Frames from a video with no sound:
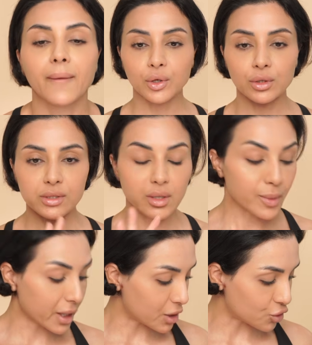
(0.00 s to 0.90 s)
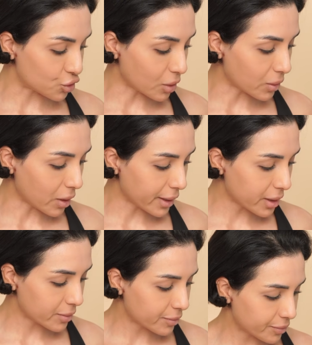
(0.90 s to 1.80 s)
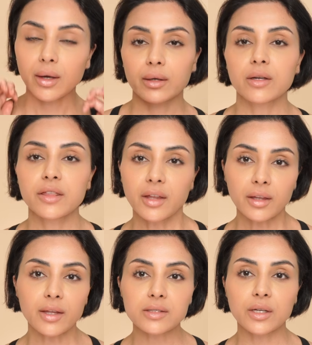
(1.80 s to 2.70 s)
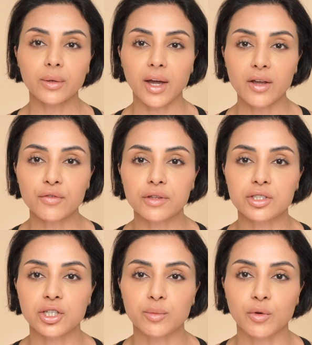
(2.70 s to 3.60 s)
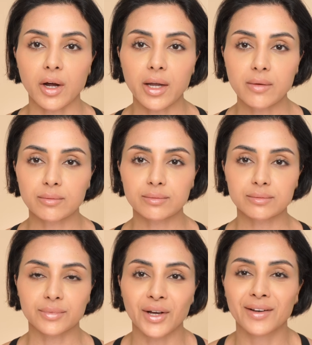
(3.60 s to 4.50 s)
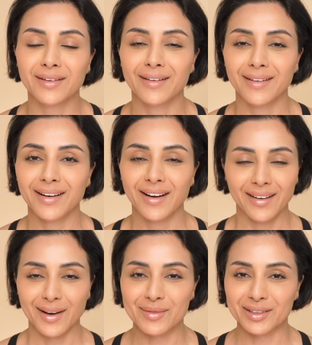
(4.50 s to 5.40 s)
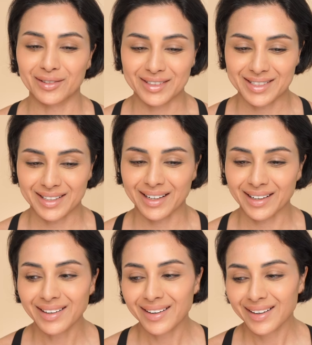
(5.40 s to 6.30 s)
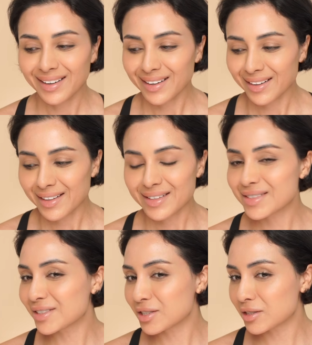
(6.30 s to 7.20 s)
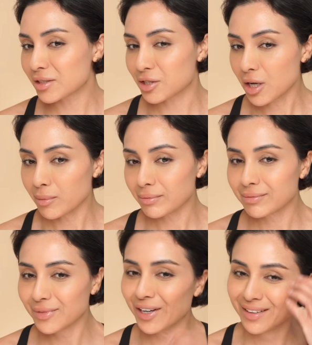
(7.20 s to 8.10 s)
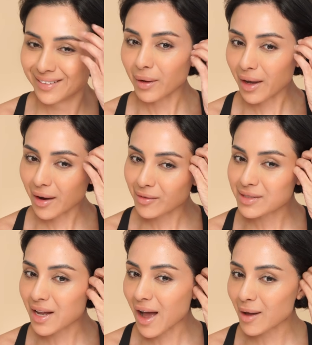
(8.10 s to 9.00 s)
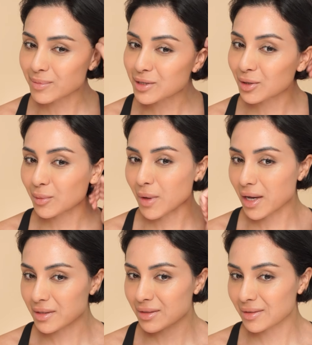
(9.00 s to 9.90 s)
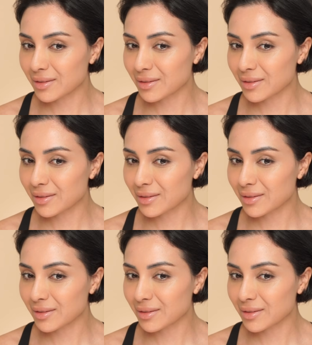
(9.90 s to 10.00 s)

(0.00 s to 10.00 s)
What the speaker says: Honestly, make it so light. And I think that's okay for the gym, right? I mean, honestly, it's just the gym. My hair is an absolute mess.